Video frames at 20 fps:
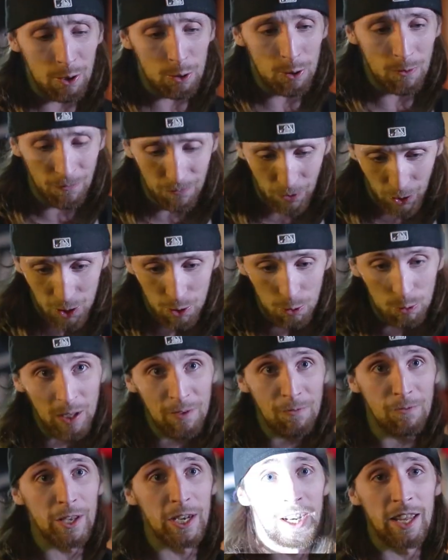How you fuck you
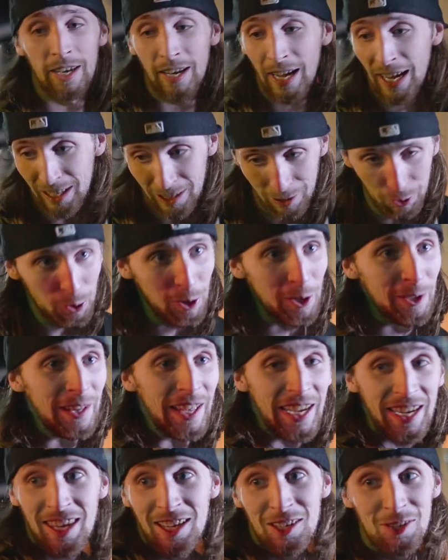living in and looking
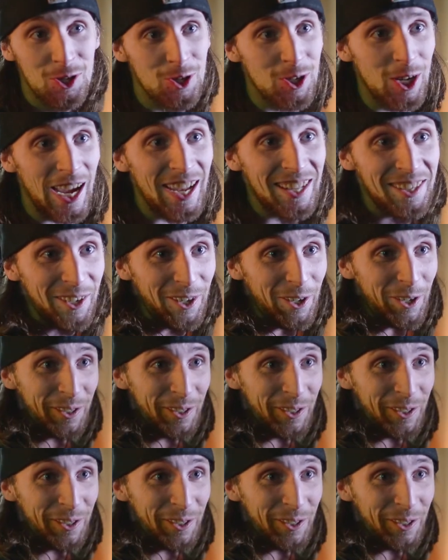like his shadow?